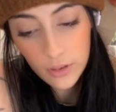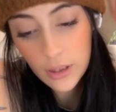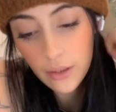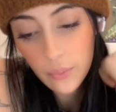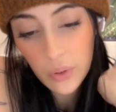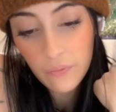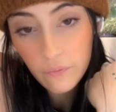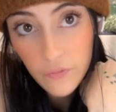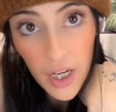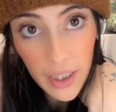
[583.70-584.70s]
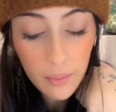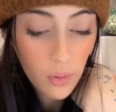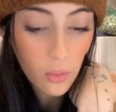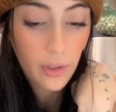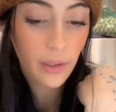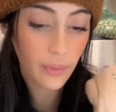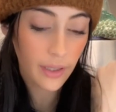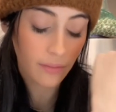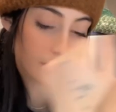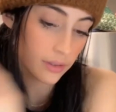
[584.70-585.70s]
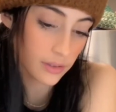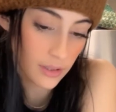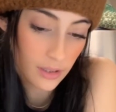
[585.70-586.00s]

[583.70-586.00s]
It's getting really fucking boring waiting for those to